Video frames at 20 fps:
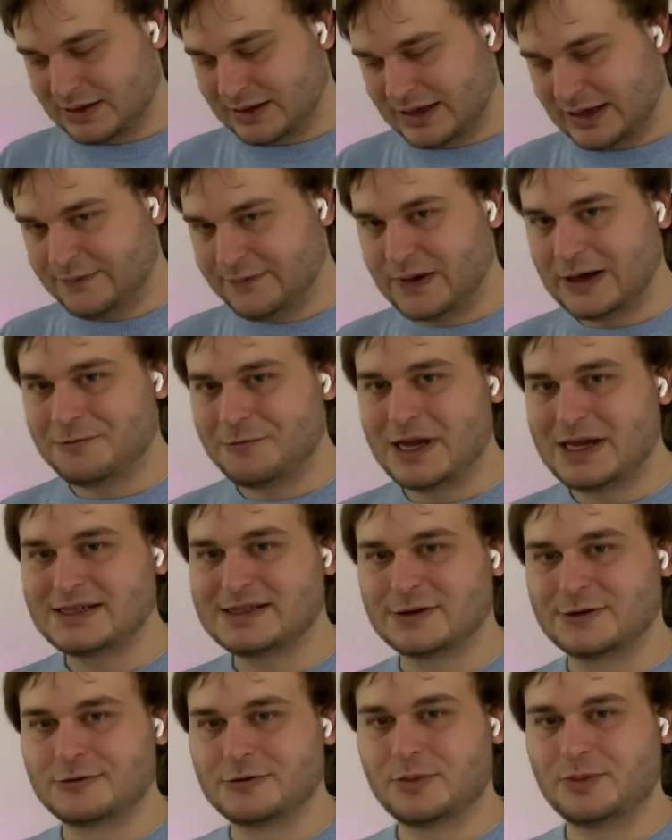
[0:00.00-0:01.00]
if I
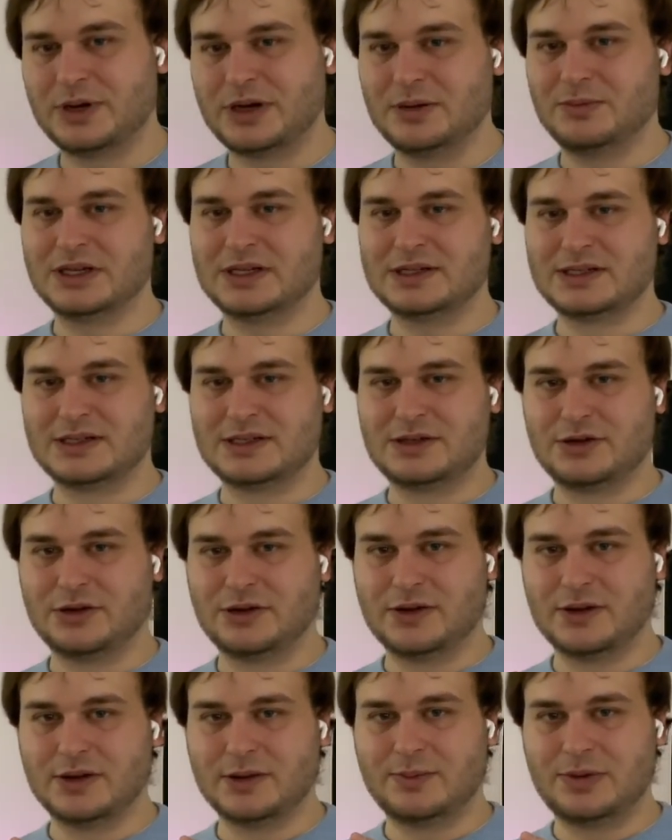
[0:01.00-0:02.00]
raise a group element to
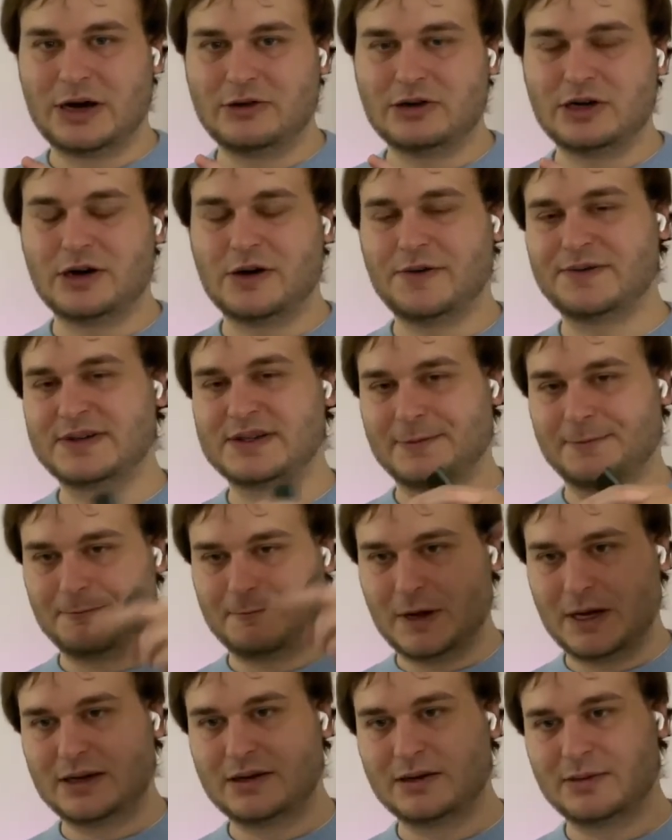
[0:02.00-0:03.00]
the power of some
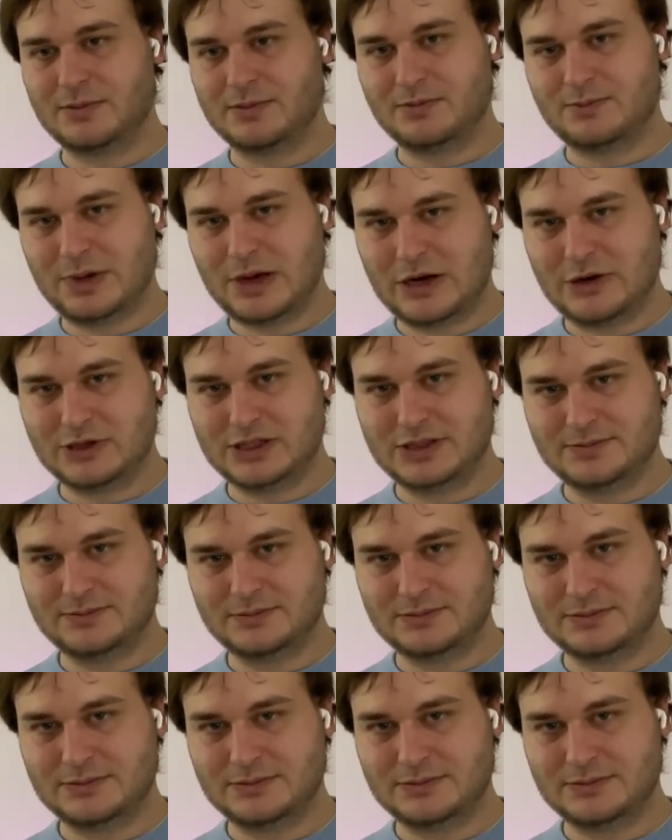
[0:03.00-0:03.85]
random power,